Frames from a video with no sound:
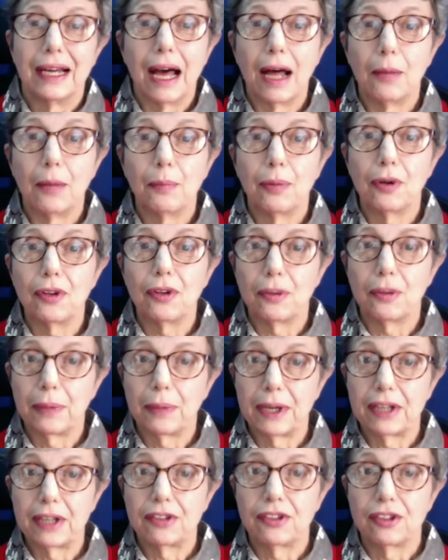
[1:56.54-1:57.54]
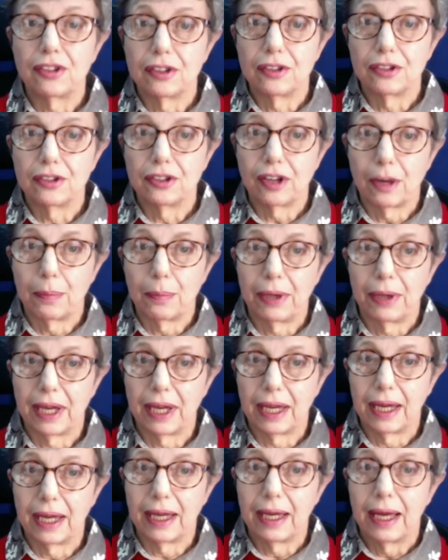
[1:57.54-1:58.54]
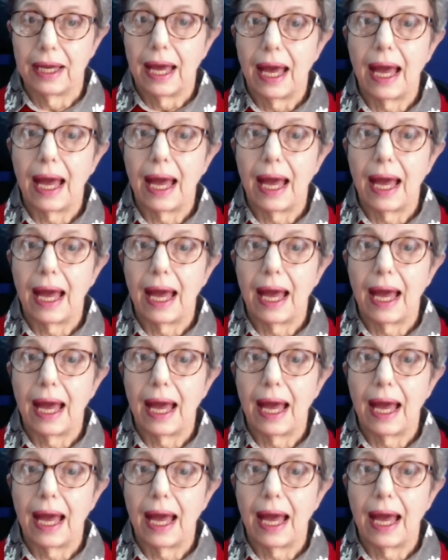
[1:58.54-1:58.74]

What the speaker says: I'll put the pictures up here